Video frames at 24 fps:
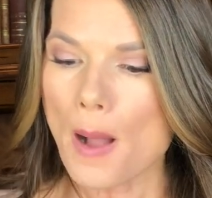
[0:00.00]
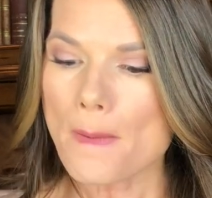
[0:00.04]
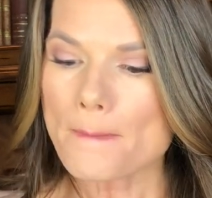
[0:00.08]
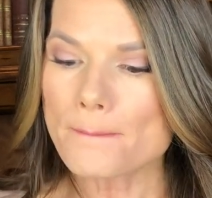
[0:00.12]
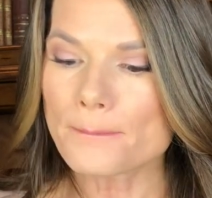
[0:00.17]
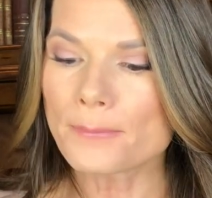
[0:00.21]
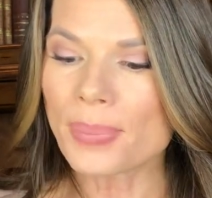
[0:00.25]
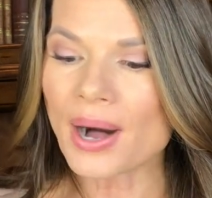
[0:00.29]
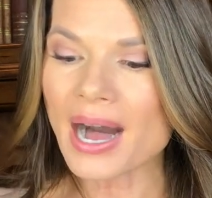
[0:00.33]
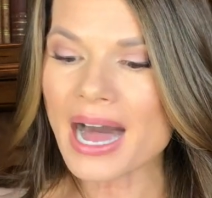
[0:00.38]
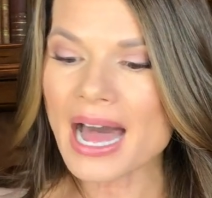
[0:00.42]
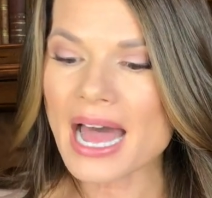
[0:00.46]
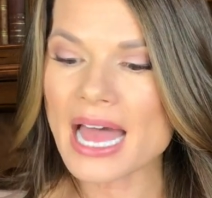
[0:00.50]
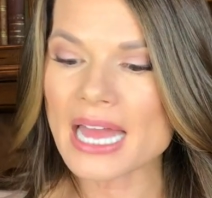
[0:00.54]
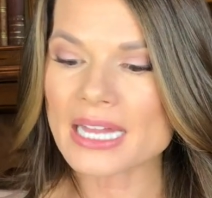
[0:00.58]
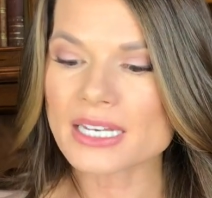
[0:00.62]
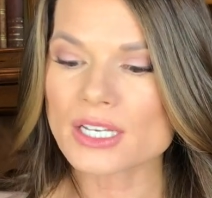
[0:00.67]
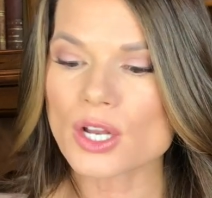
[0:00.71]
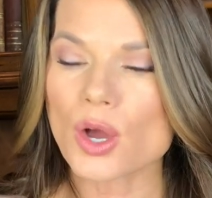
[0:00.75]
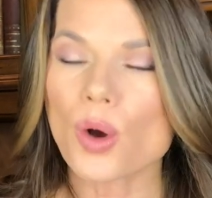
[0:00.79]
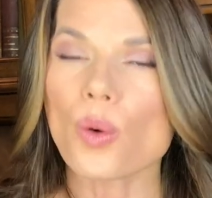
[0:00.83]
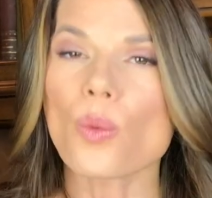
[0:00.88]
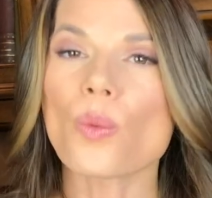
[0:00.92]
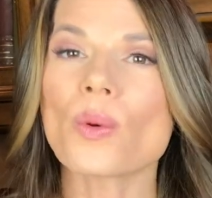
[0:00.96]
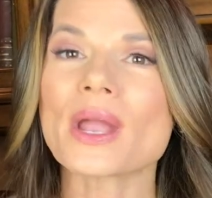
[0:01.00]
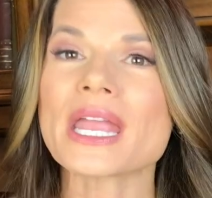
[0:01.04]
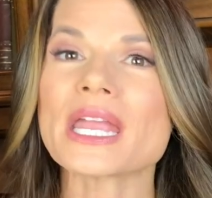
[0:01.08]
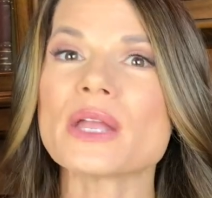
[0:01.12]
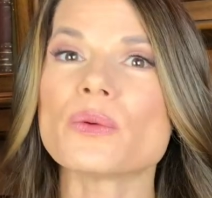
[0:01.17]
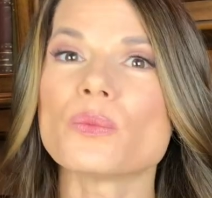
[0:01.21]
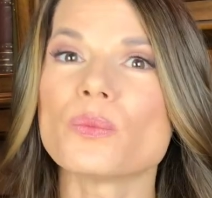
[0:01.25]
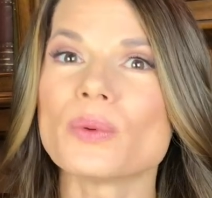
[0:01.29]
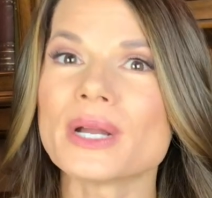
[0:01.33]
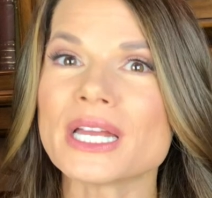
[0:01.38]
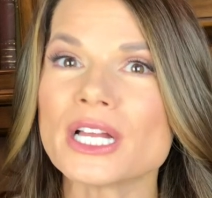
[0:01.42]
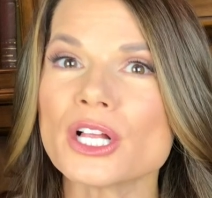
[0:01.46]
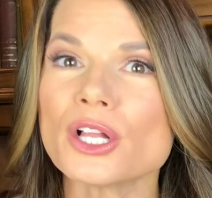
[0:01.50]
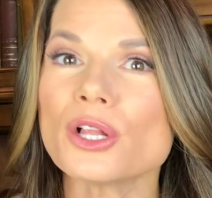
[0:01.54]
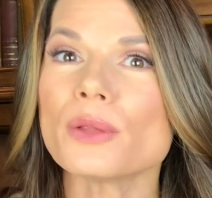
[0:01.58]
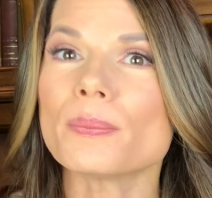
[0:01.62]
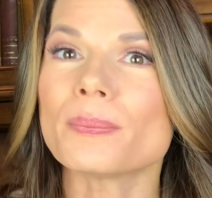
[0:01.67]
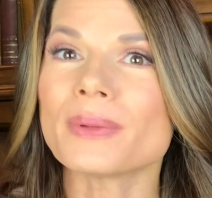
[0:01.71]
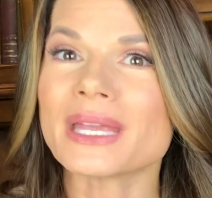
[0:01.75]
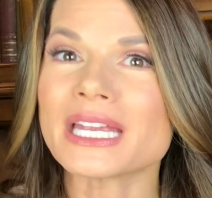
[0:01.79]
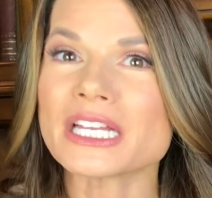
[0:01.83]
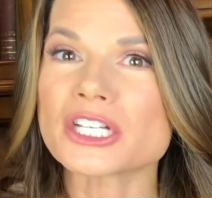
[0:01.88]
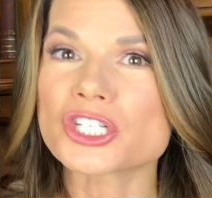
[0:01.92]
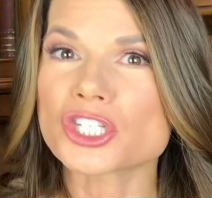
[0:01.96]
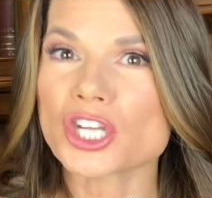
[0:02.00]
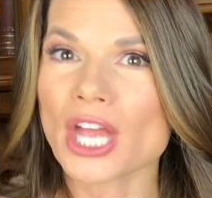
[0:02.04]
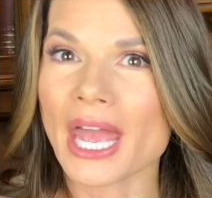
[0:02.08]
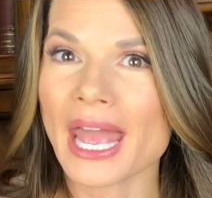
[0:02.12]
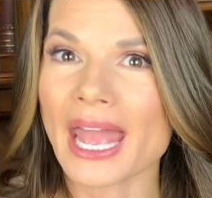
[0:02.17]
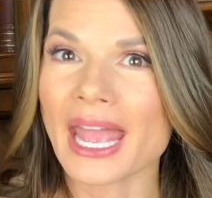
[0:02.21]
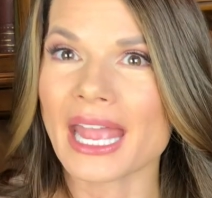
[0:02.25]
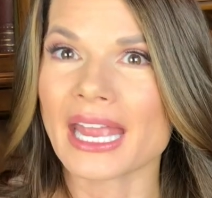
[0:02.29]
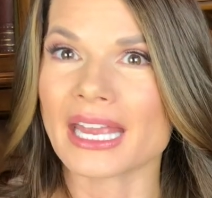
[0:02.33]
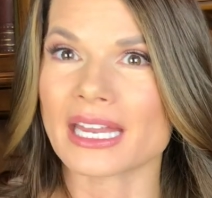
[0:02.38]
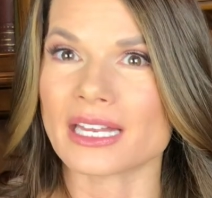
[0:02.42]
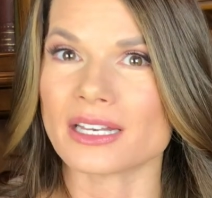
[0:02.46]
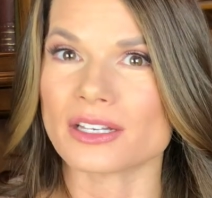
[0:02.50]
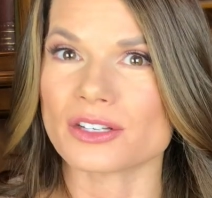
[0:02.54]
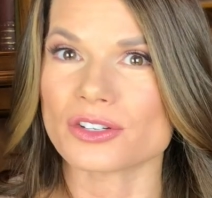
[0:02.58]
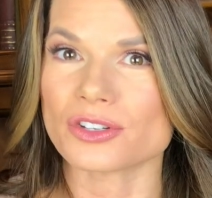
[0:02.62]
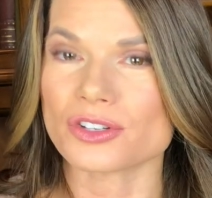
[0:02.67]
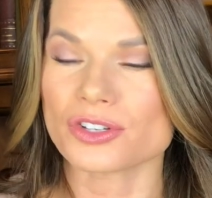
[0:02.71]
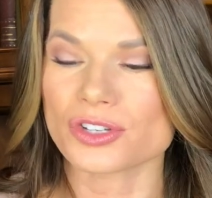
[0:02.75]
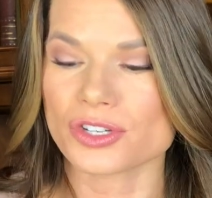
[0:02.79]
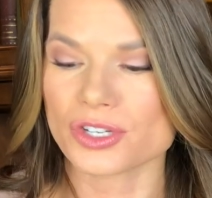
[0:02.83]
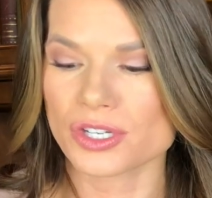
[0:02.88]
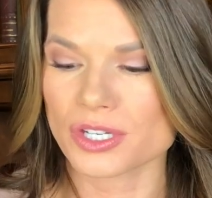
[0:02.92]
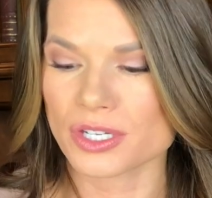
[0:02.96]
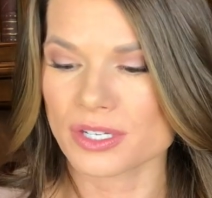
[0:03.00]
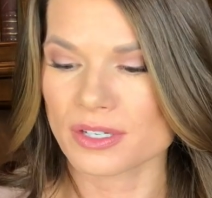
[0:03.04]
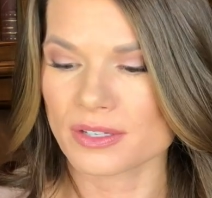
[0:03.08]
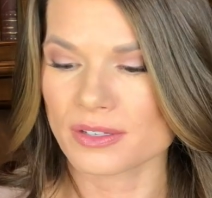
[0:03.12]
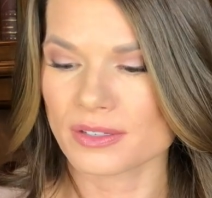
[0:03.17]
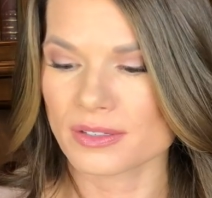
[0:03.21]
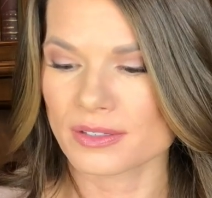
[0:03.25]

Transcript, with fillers: but we will be changed.